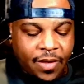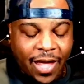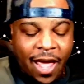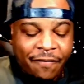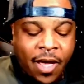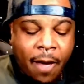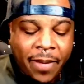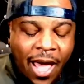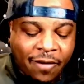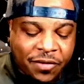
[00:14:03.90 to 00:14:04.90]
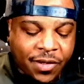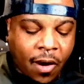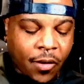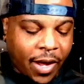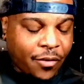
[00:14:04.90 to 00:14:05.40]
They have coming out of
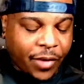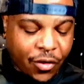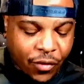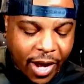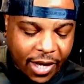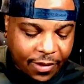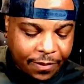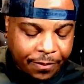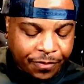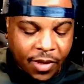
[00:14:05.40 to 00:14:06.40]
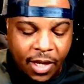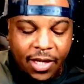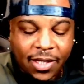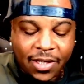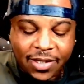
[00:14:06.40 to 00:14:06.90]
sorrow and regret
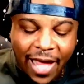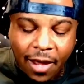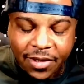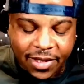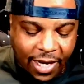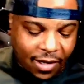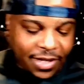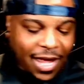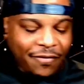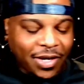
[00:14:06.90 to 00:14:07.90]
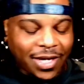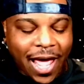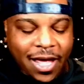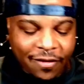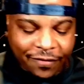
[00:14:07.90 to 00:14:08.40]
downstairs. They have a
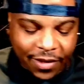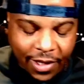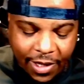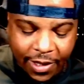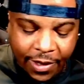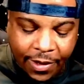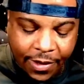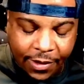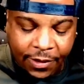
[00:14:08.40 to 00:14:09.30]
lack of the